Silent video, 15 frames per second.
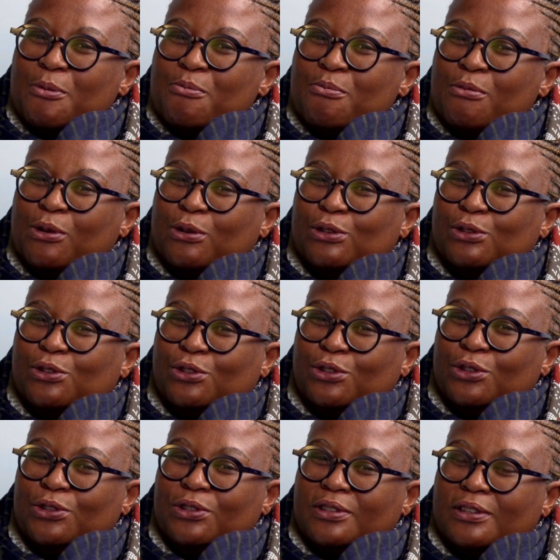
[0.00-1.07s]
more
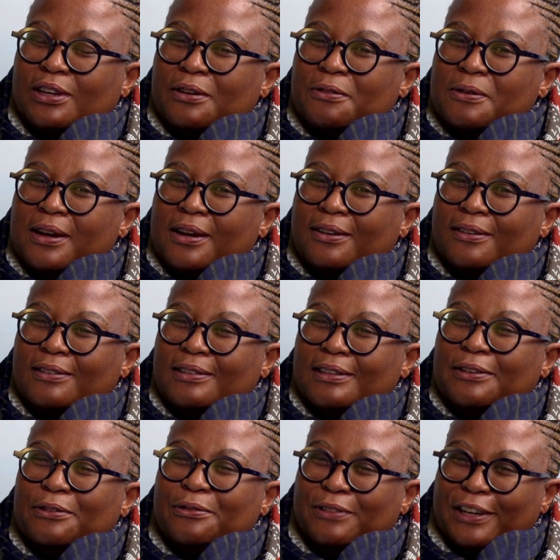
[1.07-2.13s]
juice around
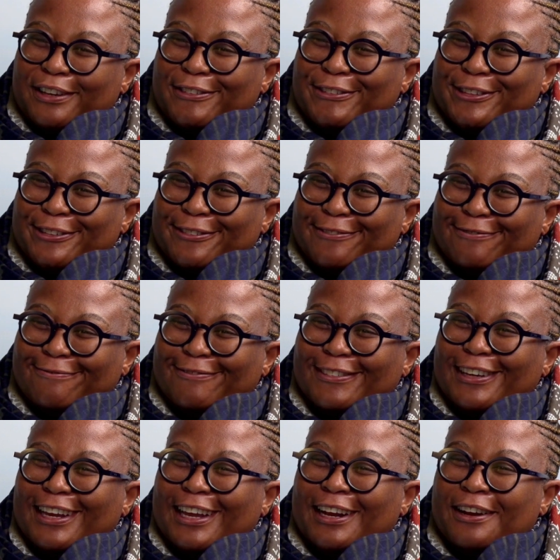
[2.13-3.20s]

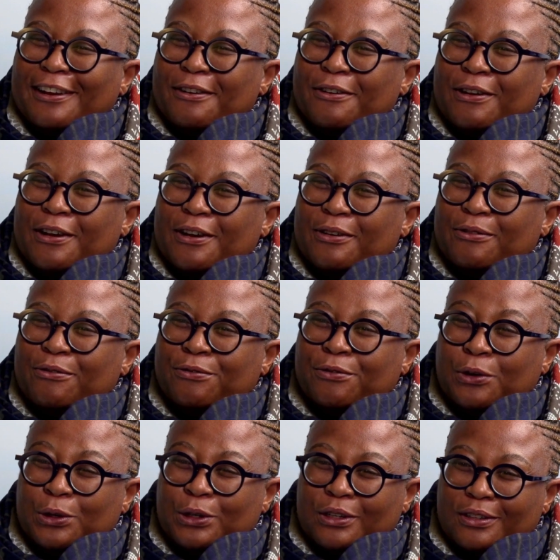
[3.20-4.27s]
innovation and around
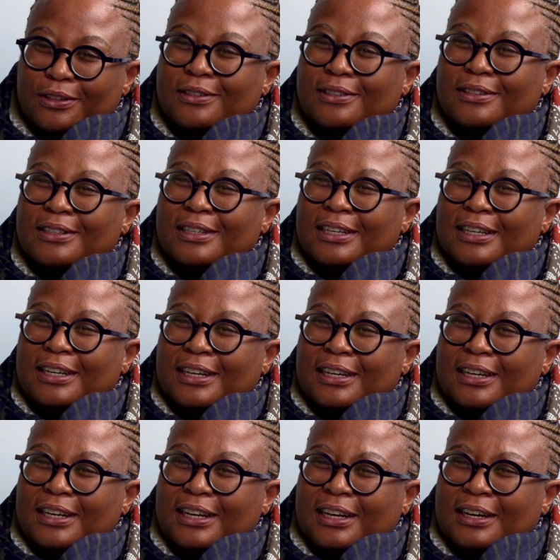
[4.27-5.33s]
focus,
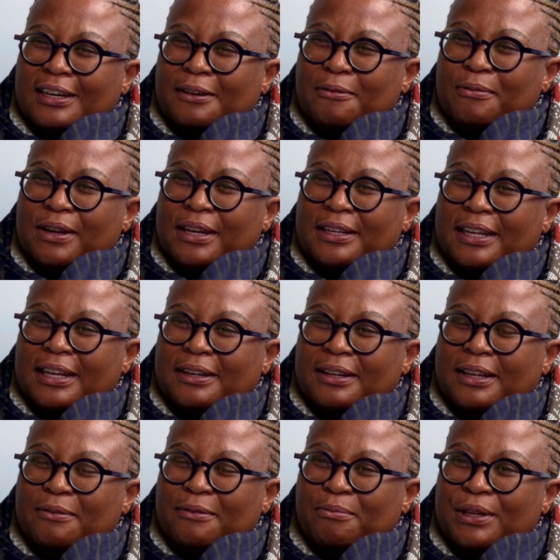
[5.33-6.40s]

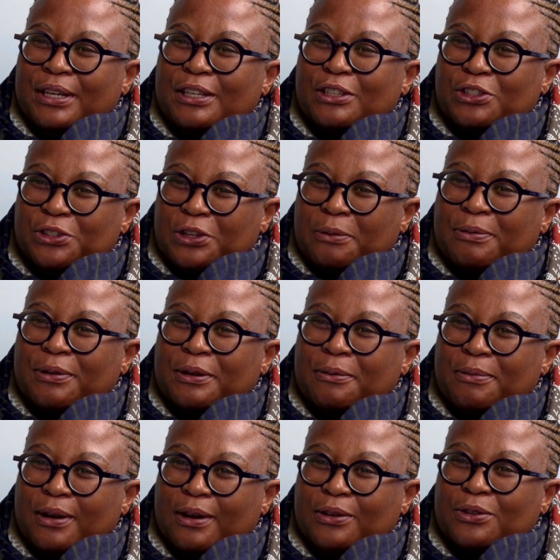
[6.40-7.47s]
and being sharper
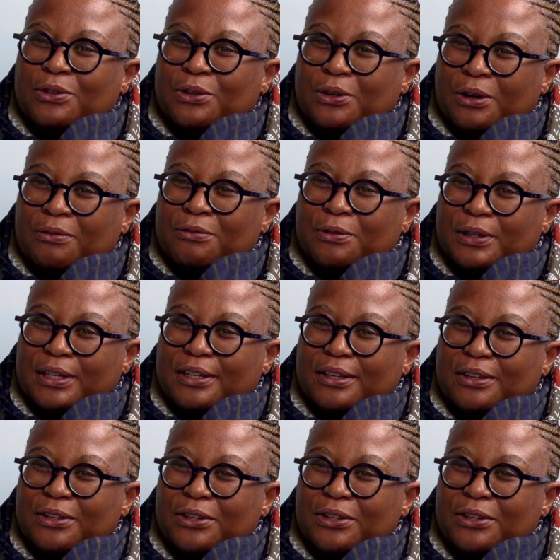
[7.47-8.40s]
about your offering.